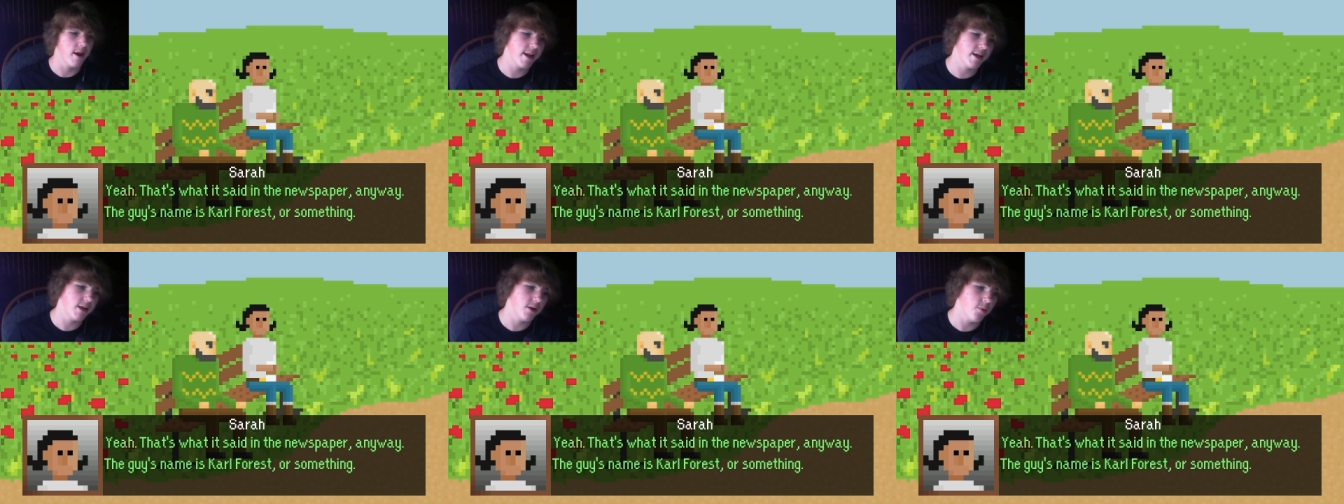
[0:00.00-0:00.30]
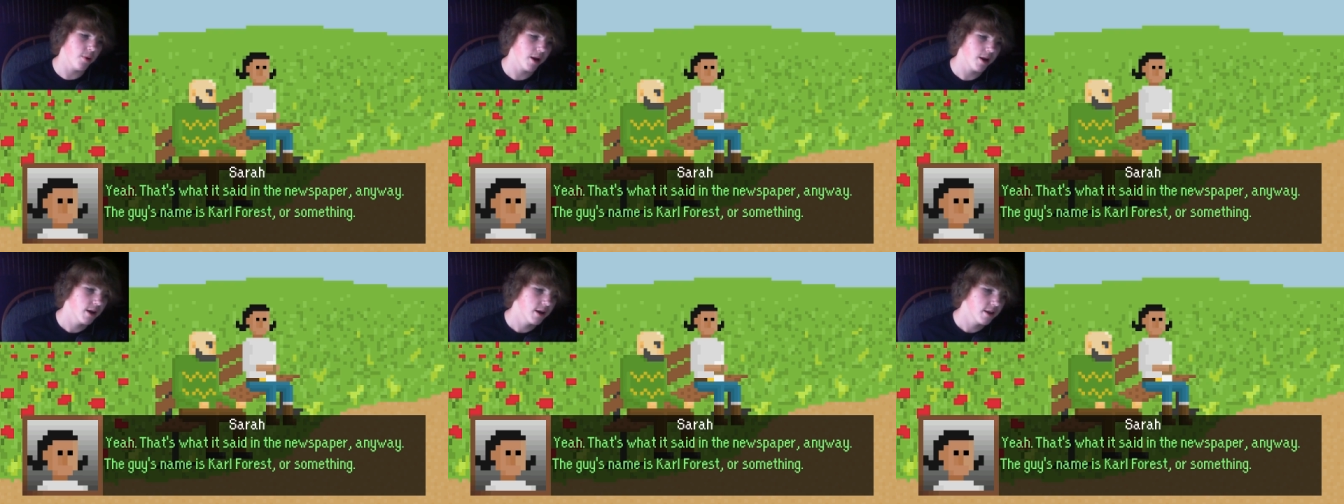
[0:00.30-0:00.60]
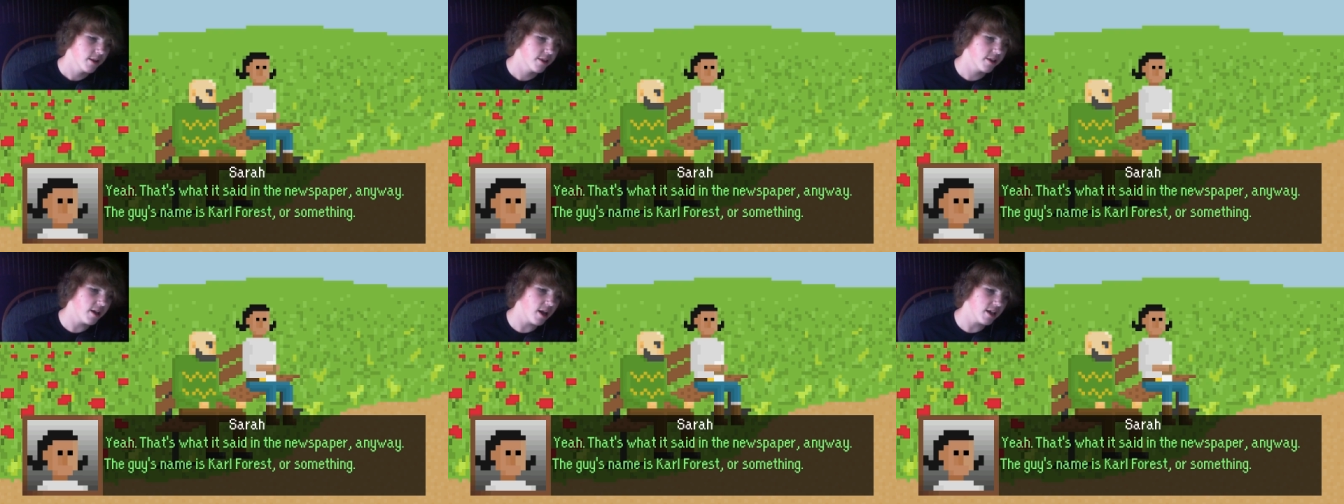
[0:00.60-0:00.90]
Anyway,
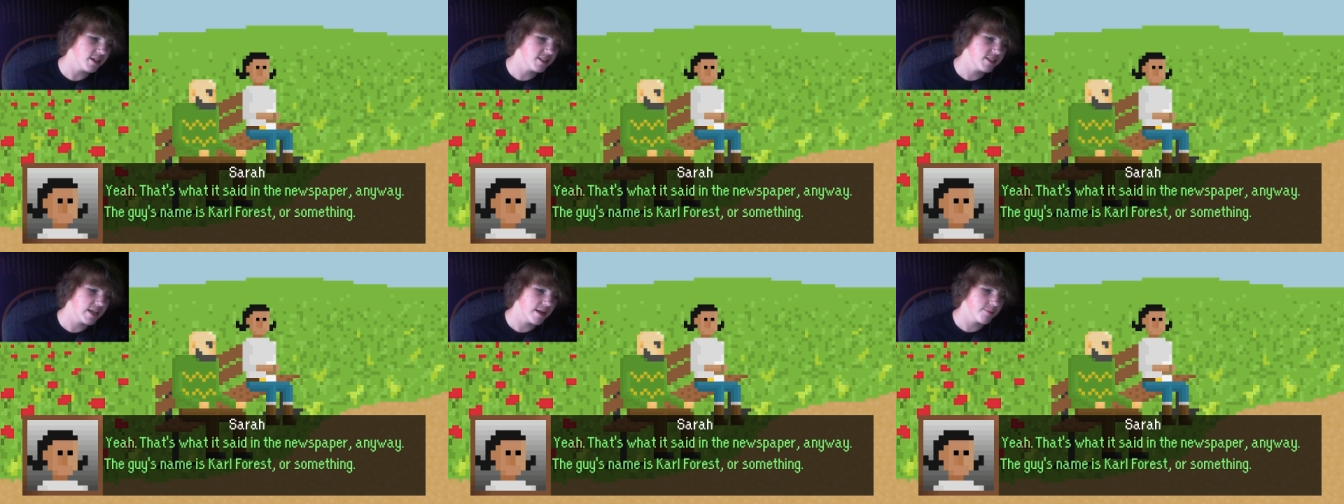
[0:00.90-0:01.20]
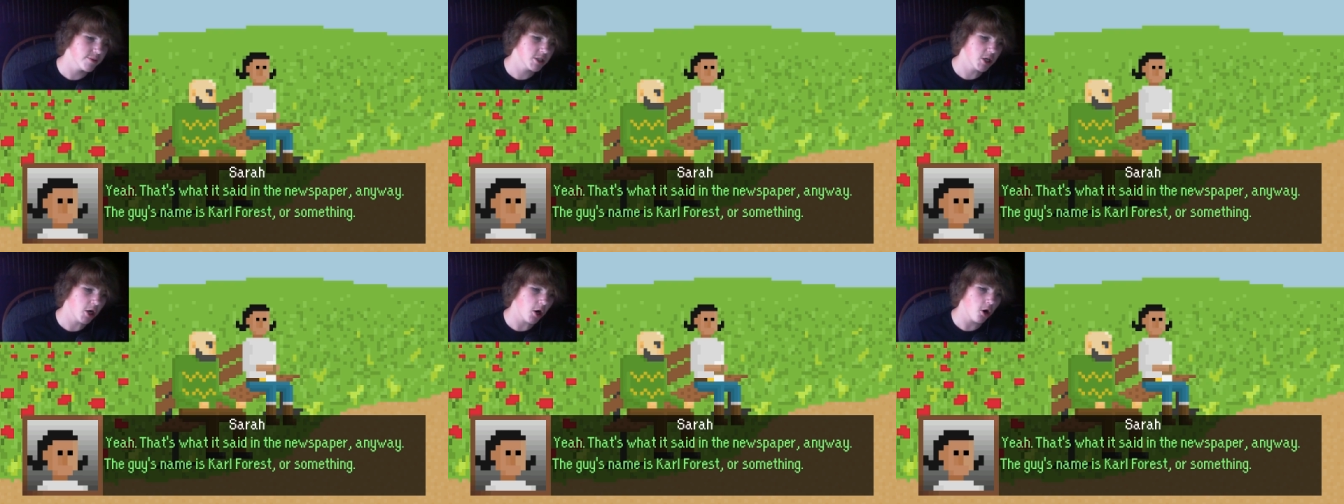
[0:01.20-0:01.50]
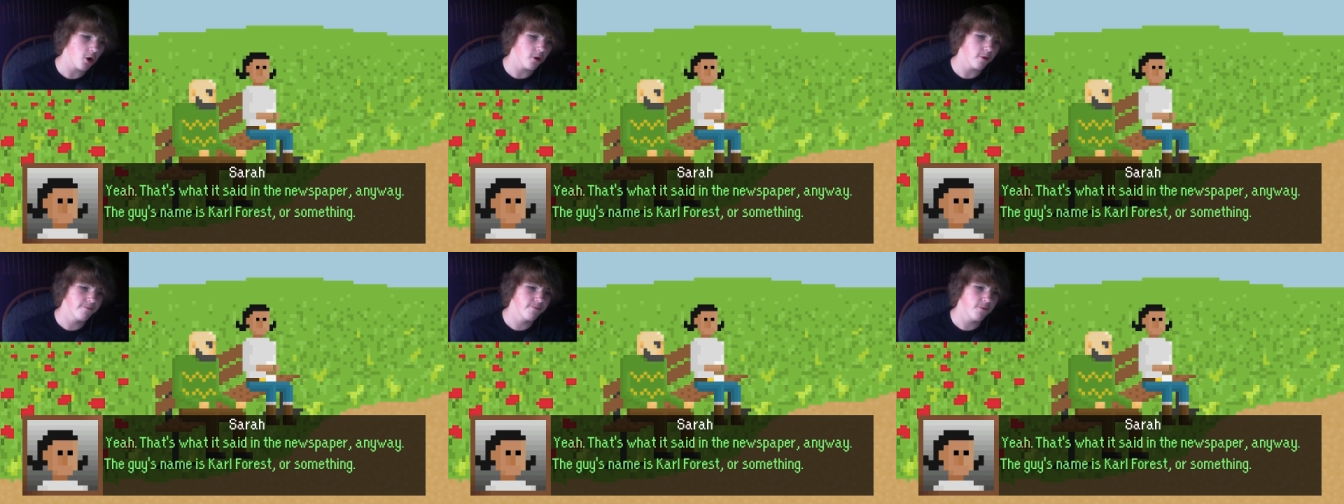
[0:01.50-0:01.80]
the guy's name is
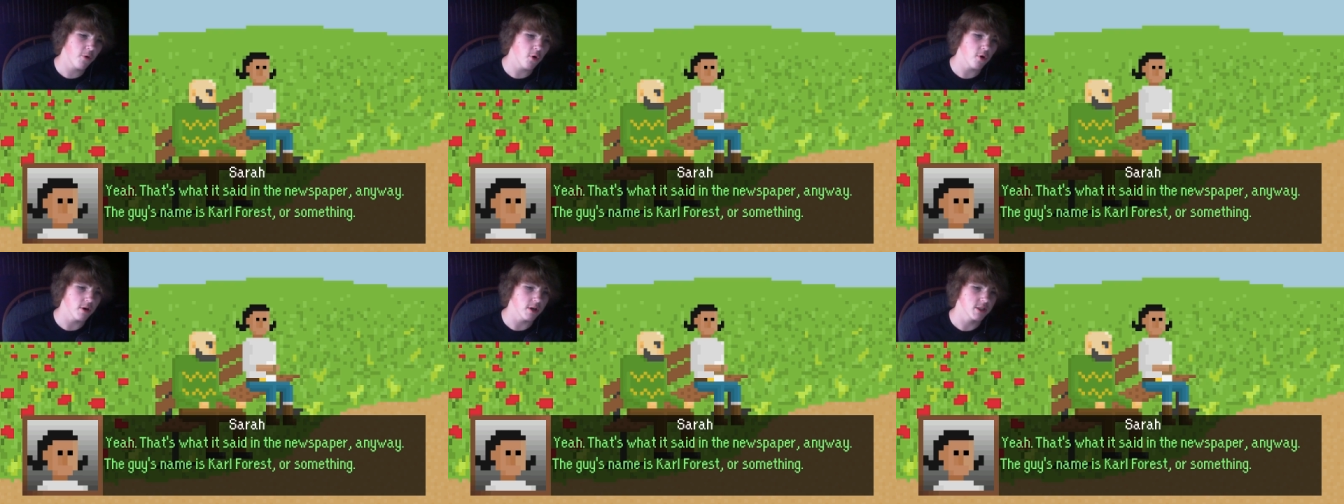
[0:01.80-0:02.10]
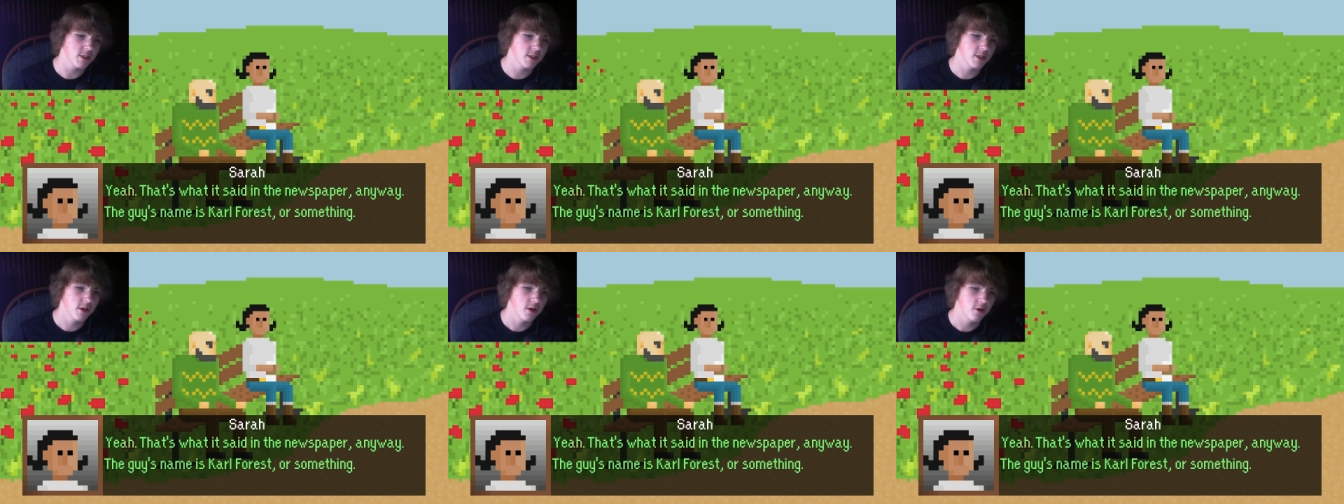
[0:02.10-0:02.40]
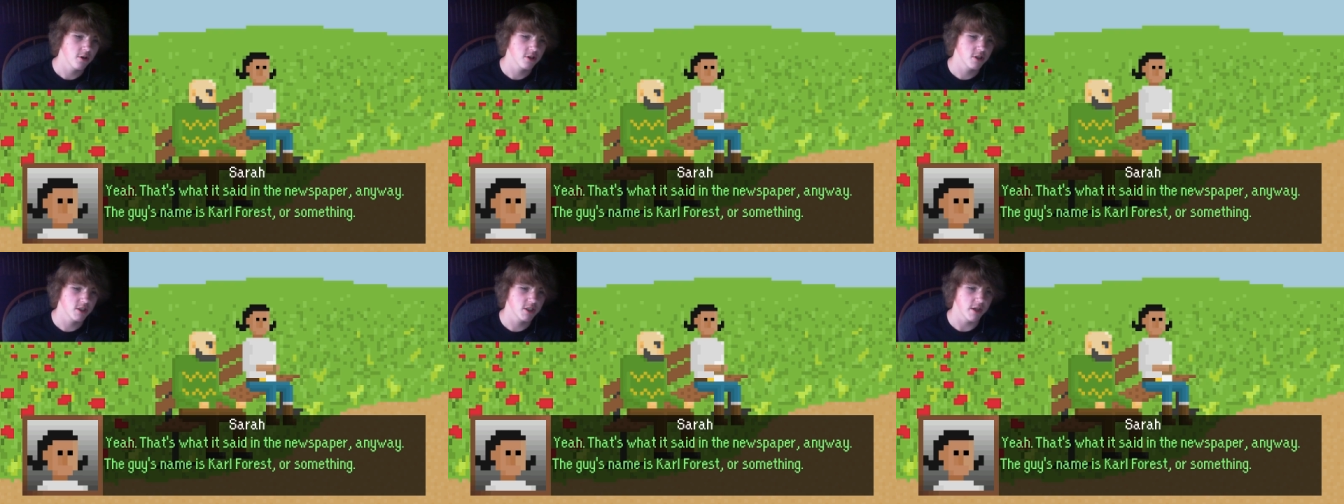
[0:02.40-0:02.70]
Carl Forrest.
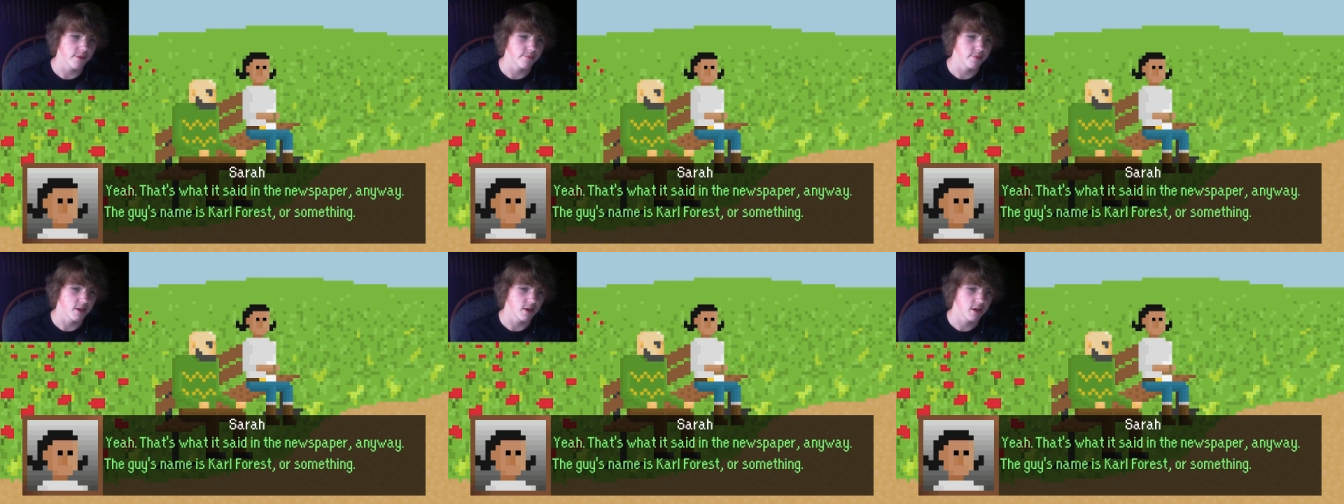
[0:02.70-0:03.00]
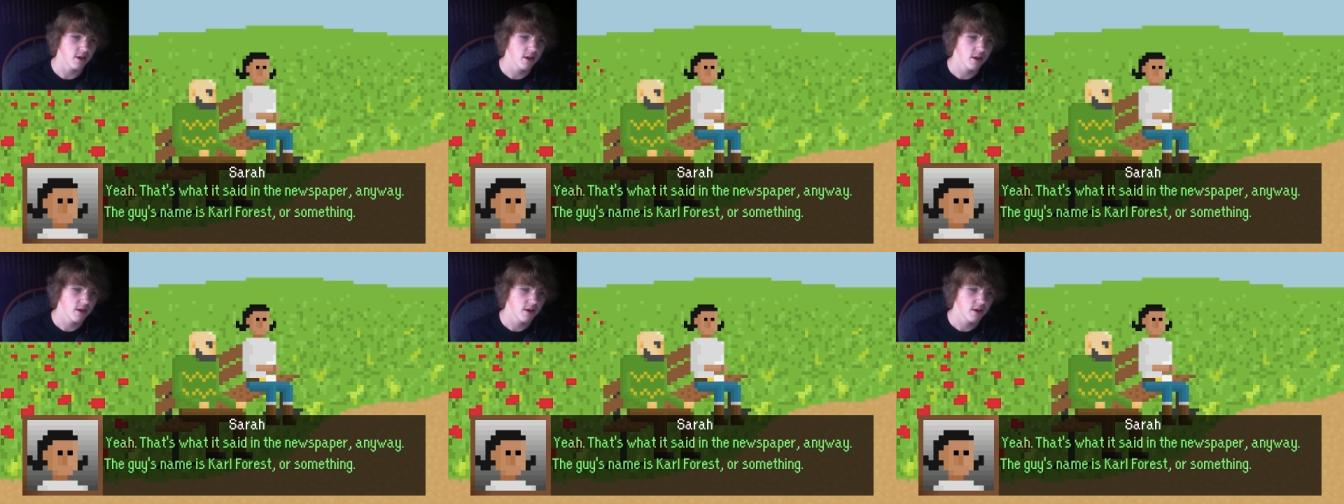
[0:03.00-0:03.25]
Something.